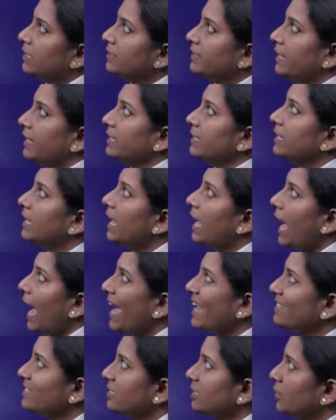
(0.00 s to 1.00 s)
Then
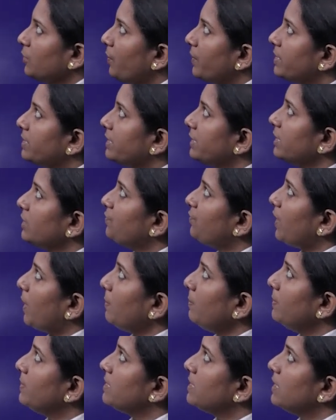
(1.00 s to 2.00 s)
answer the questions
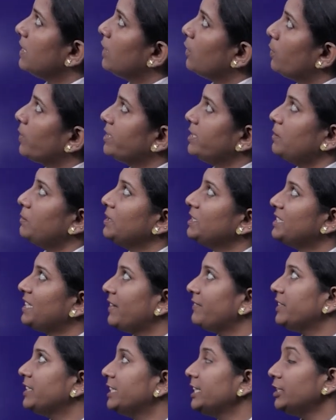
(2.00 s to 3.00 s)
from question number
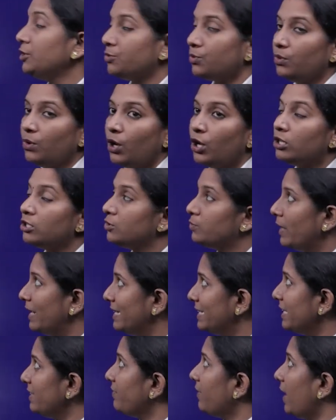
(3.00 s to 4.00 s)
17 to
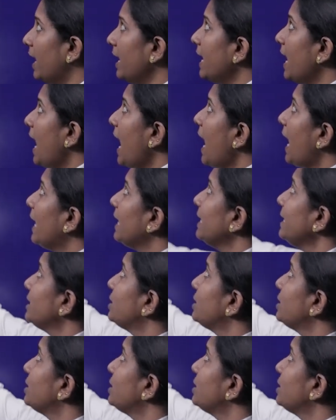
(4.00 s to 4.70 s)
21 and